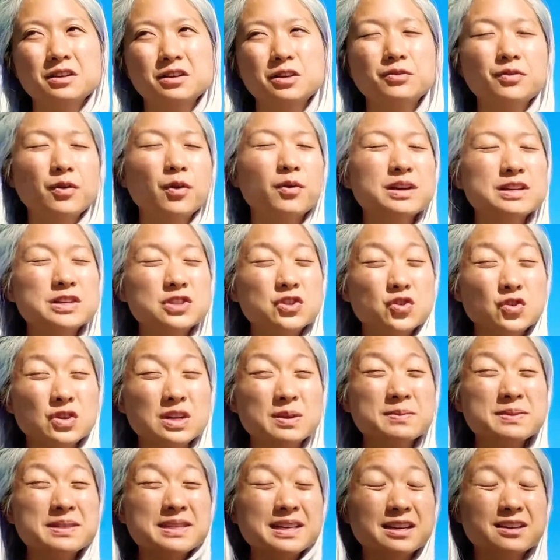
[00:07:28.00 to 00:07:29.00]
you've always
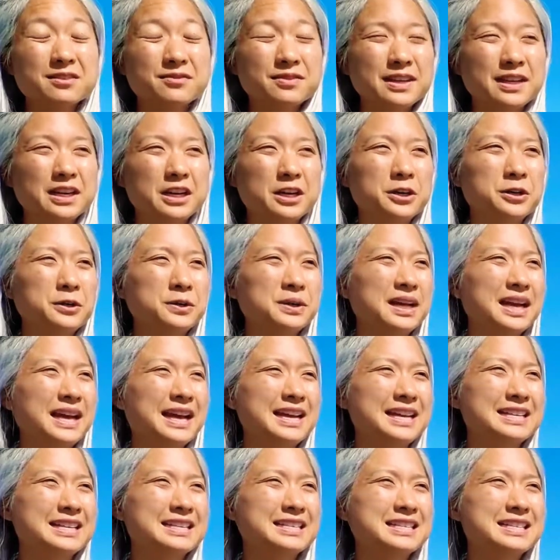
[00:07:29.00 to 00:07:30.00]
dreamed of, you know.
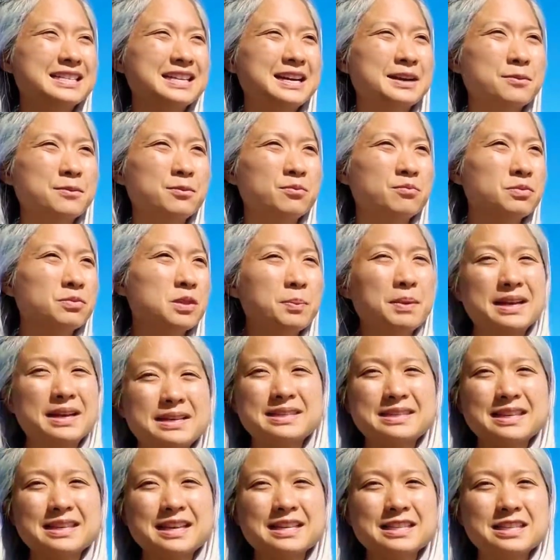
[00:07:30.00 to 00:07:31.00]
And uh, the
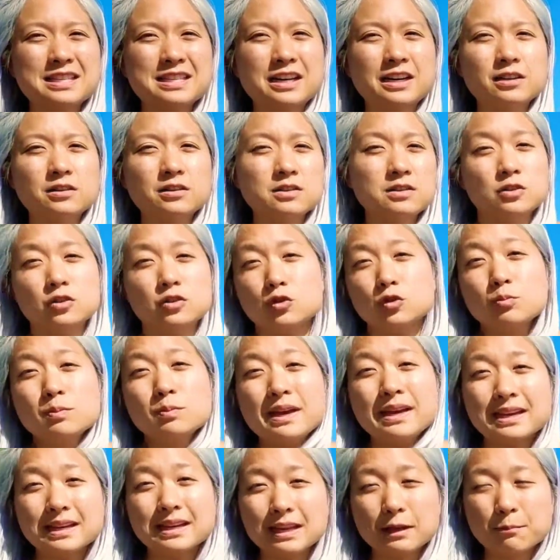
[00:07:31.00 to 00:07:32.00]
best case scenario is you do
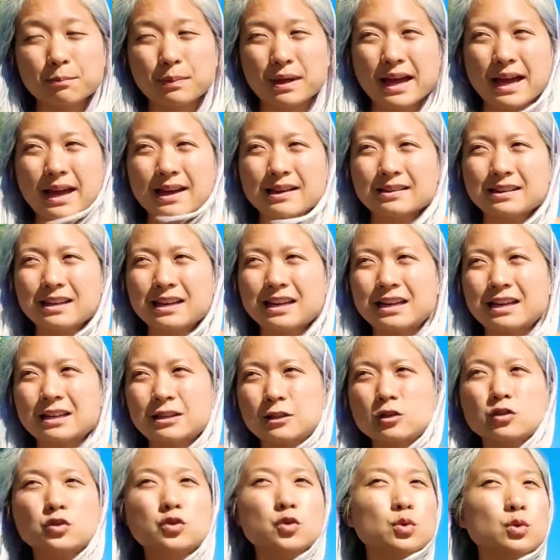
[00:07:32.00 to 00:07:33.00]
make an impact
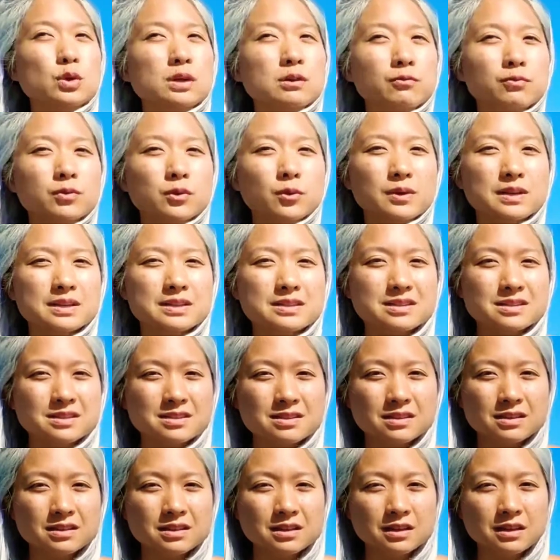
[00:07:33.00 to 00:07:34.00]
and you do
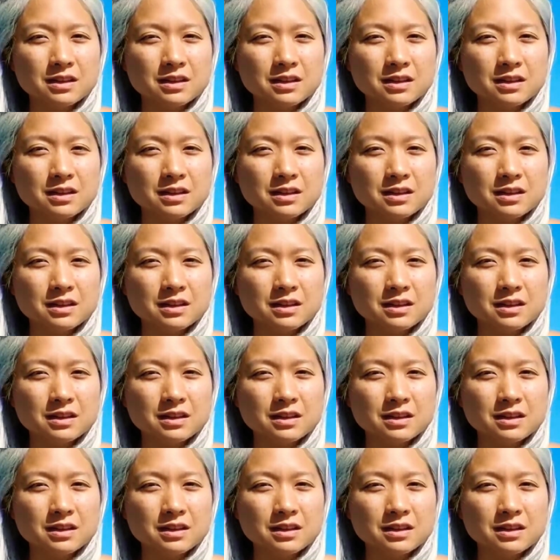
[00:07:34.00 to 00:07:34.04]
influence